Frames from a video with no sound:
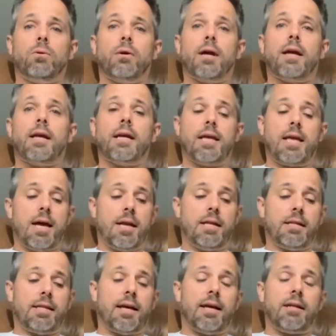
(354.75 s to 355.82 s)
And again,
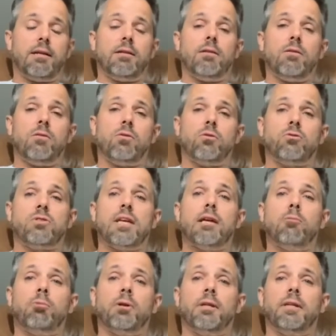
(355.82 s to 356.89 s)
at those
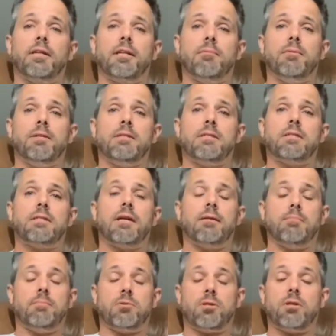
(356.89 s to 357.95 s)
inguinal ligaments,
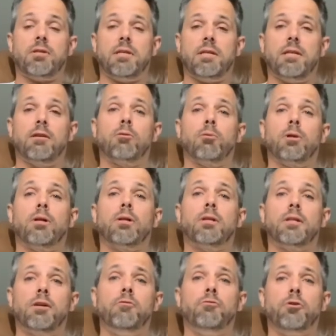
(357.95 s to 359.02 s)
the inguinal
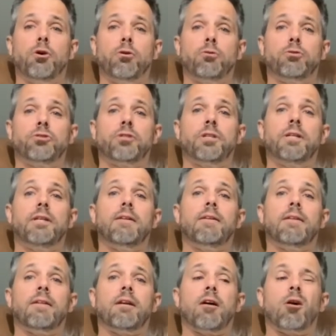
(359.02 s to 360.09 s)
lymph nodes
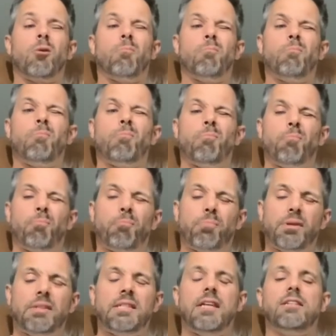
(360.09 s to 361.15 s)
are
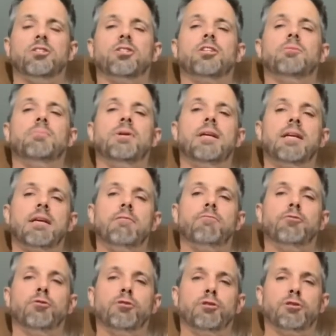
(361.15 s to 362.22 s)
potentially being
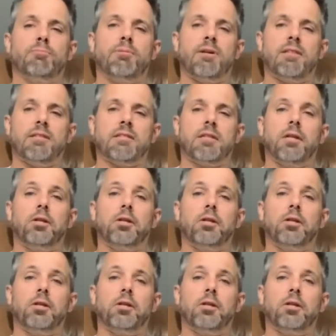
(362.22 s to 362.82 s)
influenced by this little